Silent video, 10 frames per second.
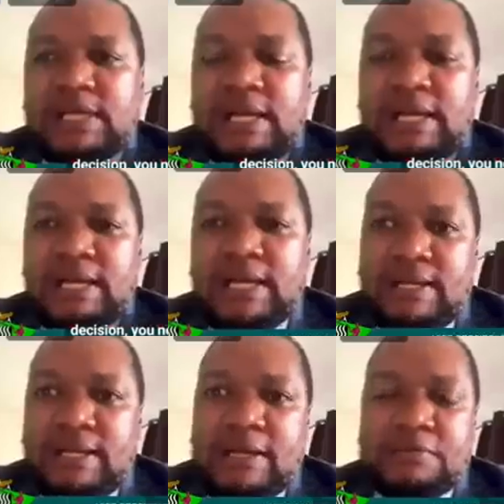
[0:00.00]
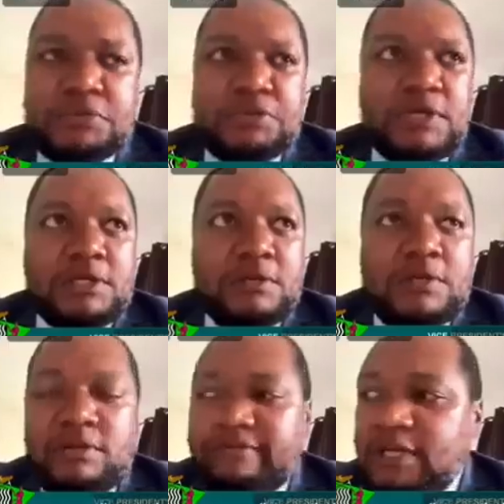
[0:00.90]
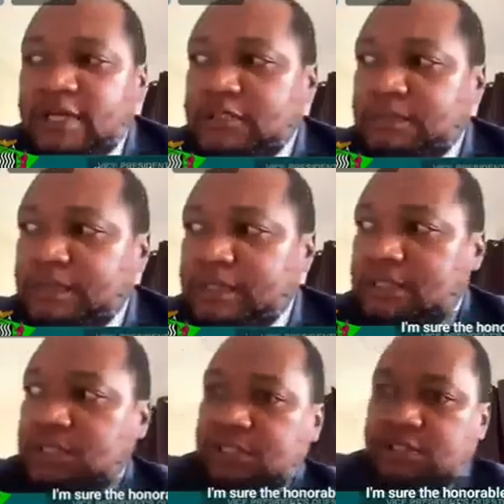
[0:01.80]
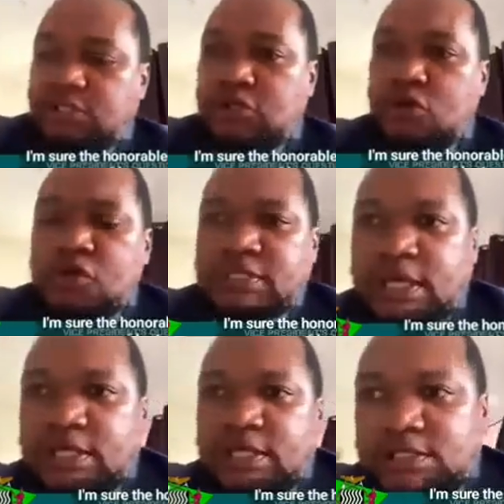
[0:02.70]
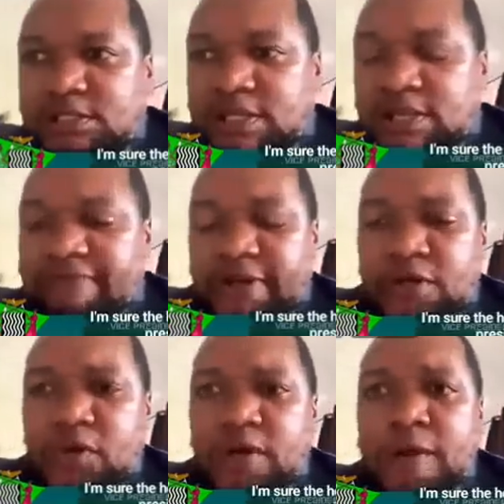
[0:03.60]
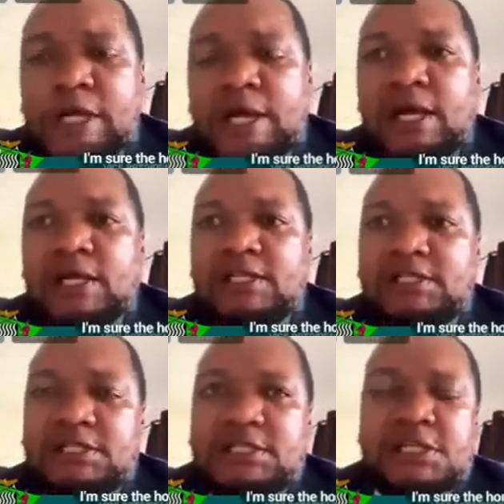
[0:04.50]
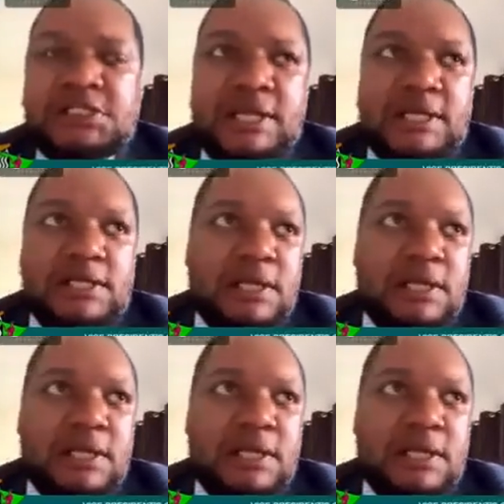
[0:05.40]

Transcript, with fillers: tangalala. I'm sure the Honorable Vice President knows that saying very well in decision